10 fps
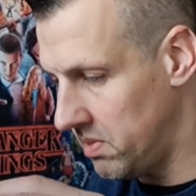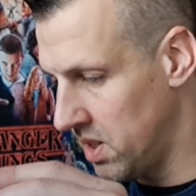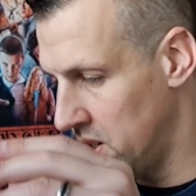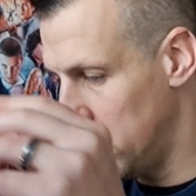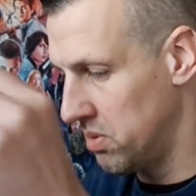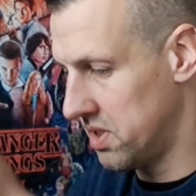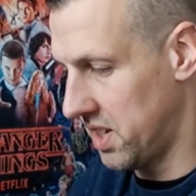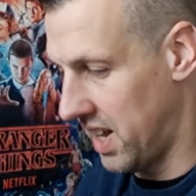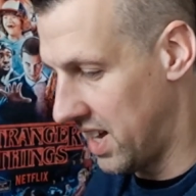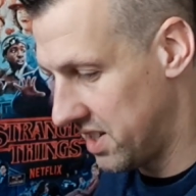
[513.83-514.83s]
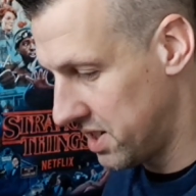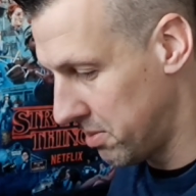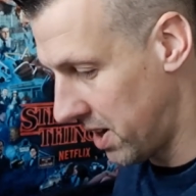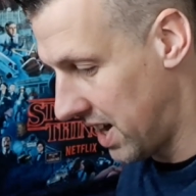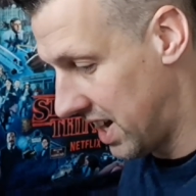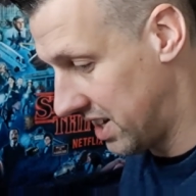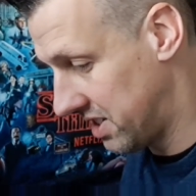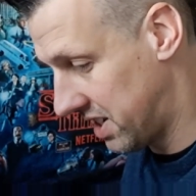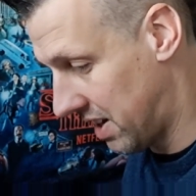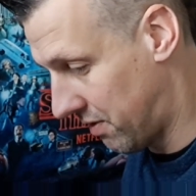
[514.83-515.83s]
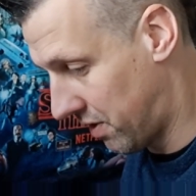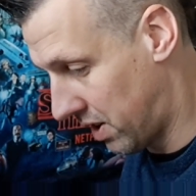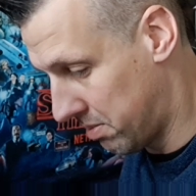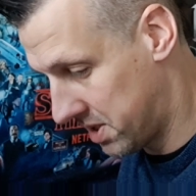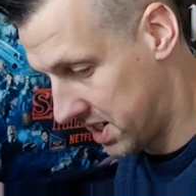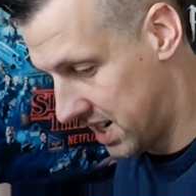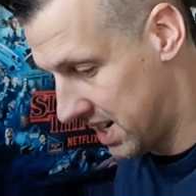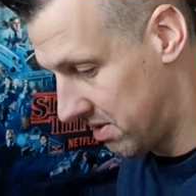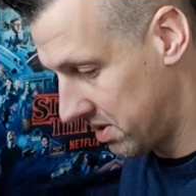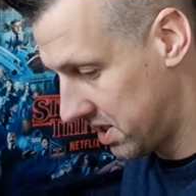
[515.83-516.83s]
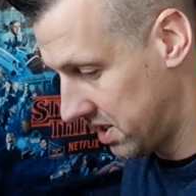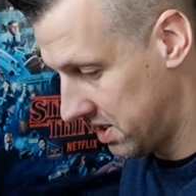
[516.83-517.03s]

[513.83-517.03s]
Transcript: Oh, so some of the hands have flopped out.